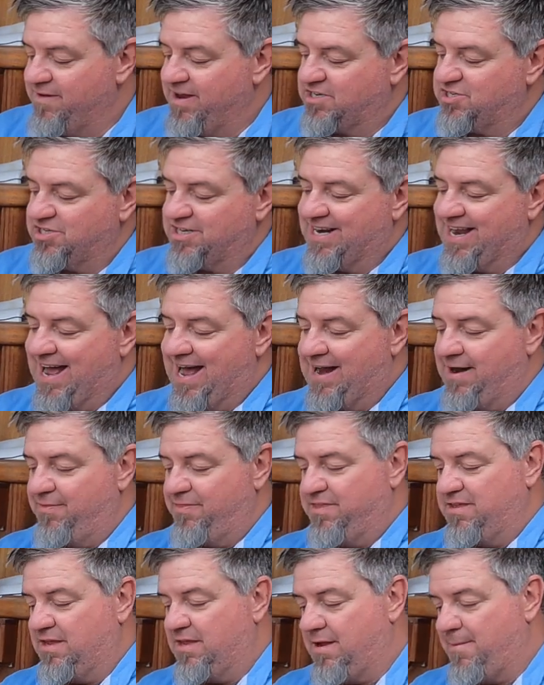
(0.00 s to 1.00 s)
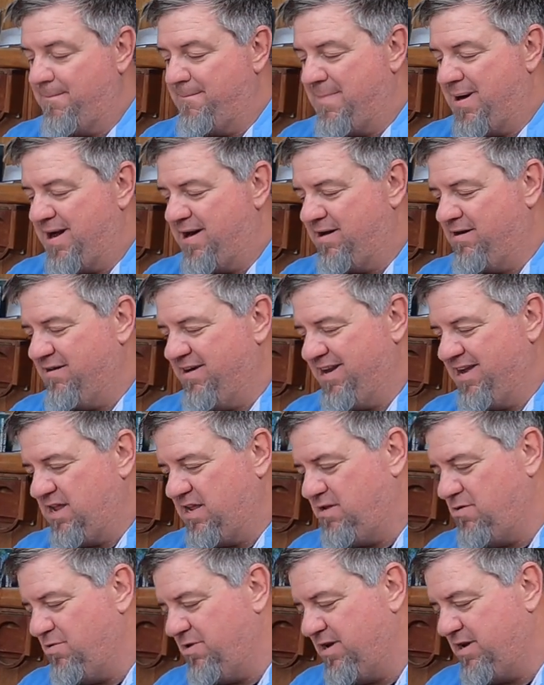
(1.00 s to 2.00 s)
We've actually got the monitoring
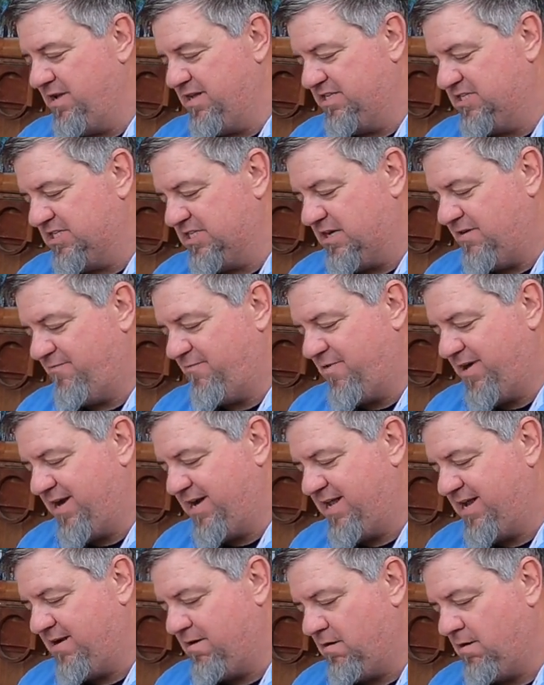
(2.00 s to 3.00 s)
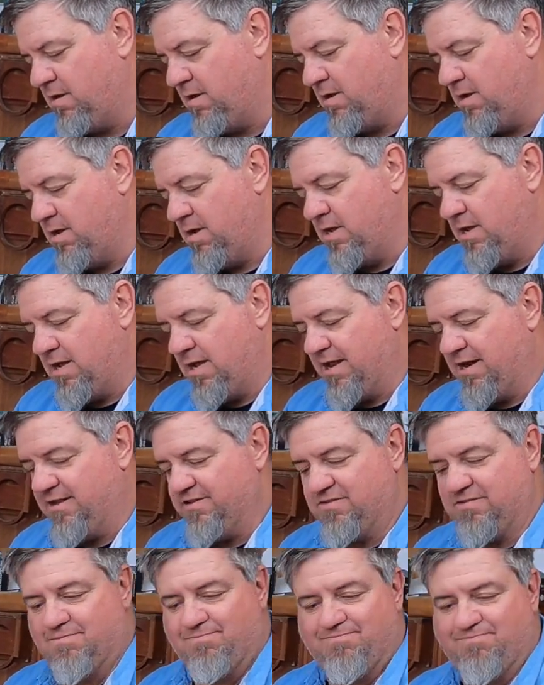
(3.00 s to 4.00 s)
unit itself right here, and
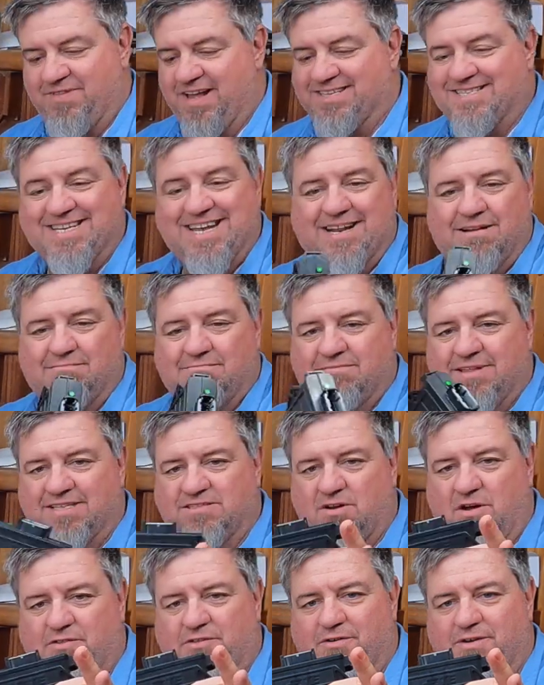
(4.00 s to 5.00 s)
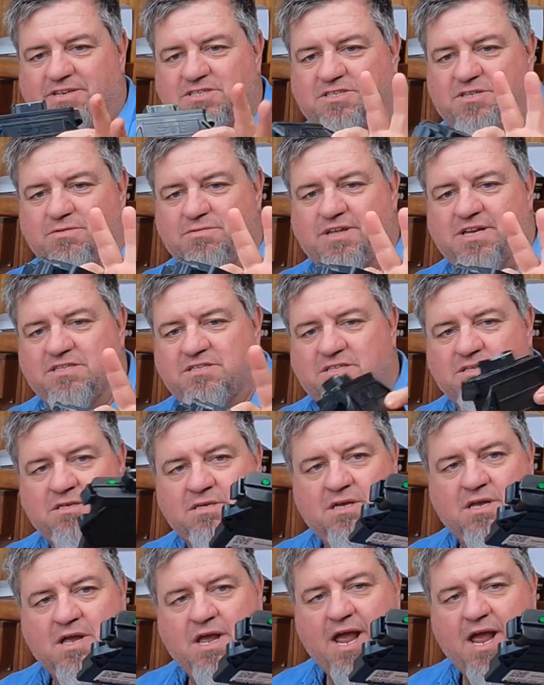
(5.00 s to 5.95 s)
that's it. That's all there is to this.